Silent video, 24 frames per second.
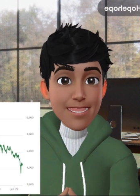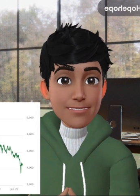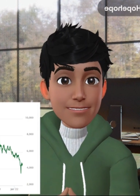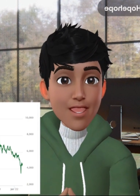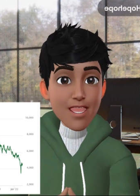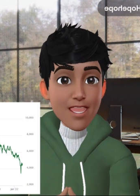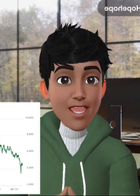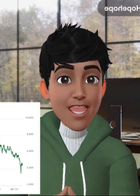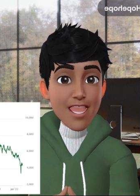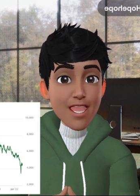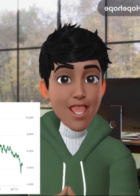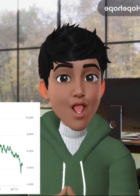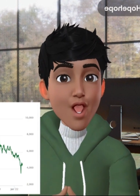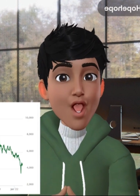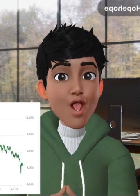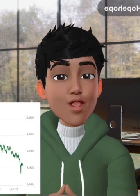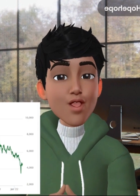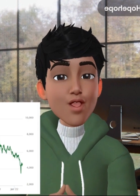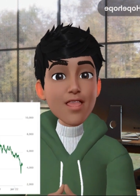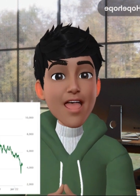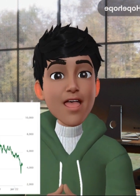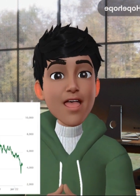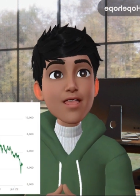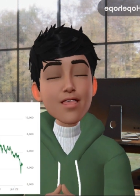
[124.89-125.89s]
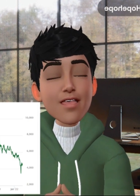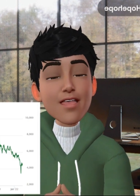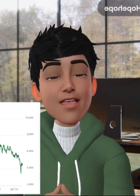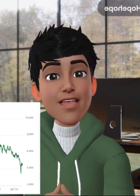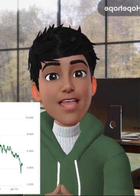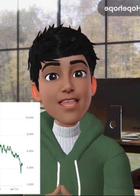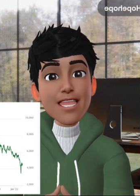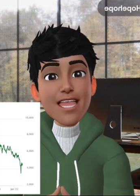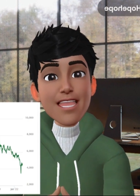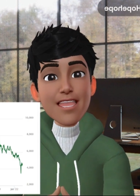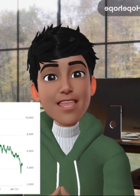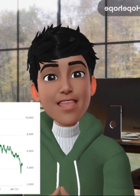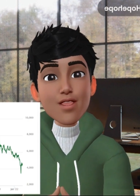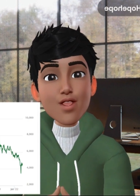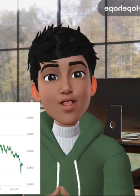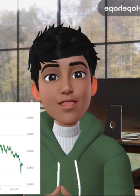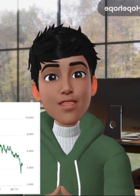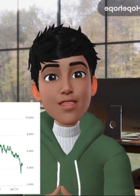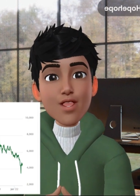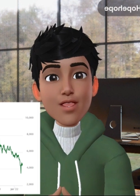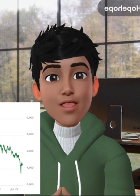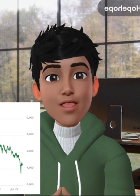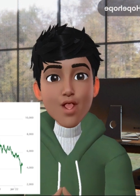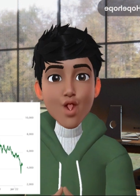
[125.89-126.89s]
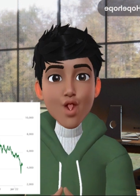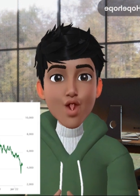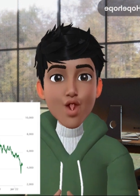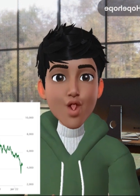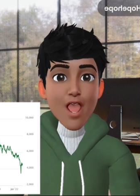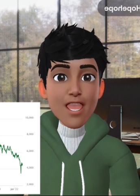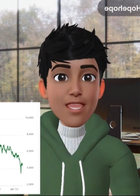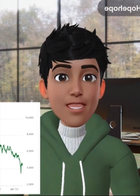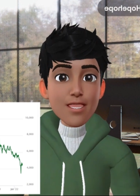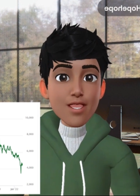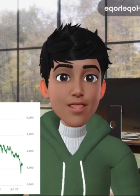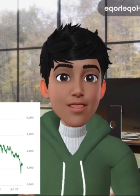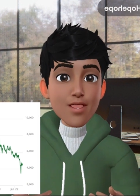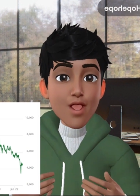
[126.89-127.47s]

from their all-time peak in 2021